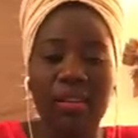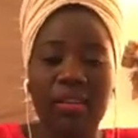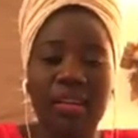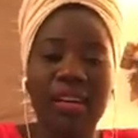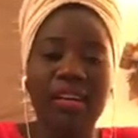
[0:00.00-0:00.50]

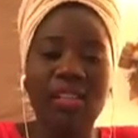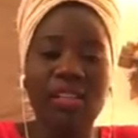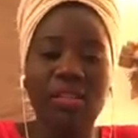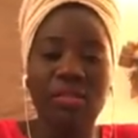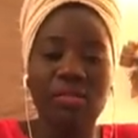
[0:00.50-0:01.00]
I actually
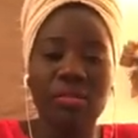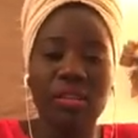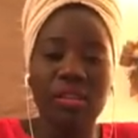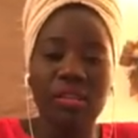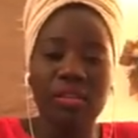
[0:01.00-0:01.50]
thought
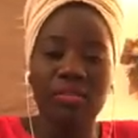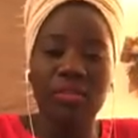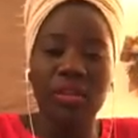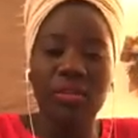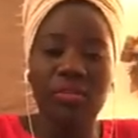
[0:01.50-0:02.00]
that
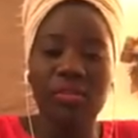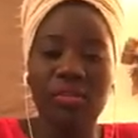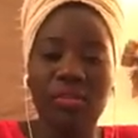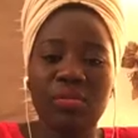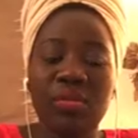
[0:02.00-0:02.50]
it was
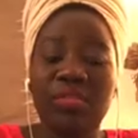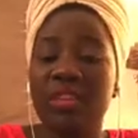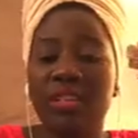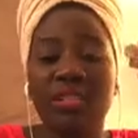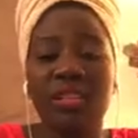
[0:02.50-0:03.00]
going to be
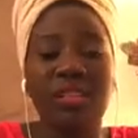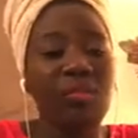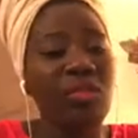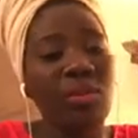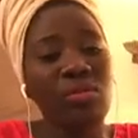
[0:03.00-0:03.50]
fast, that
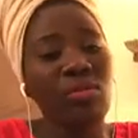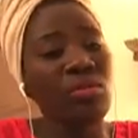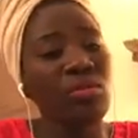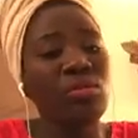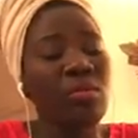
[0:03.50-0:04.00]
I was going
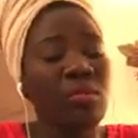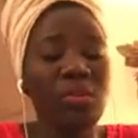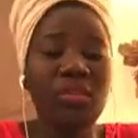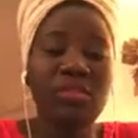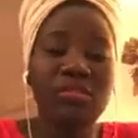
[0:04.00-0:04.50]
to talk
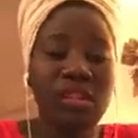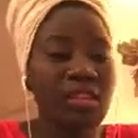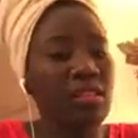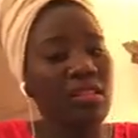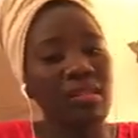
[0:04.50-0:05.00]
about it
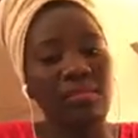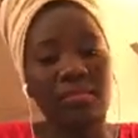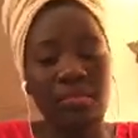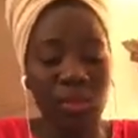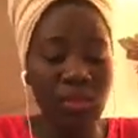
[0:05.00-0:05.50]
fast and
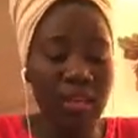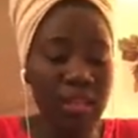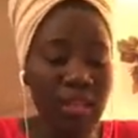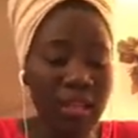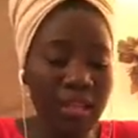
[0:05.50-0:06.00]
I'd
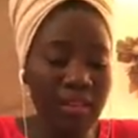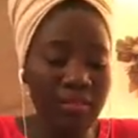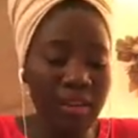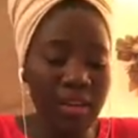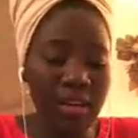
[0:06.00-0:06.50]
leave,
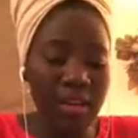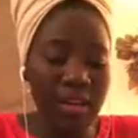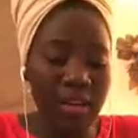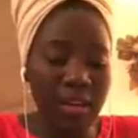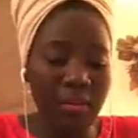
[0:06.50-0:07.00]

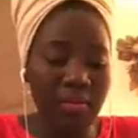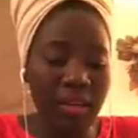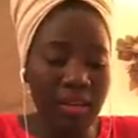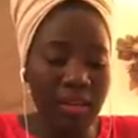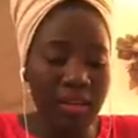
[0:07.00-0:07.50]

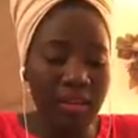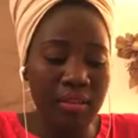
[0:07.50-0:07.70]
but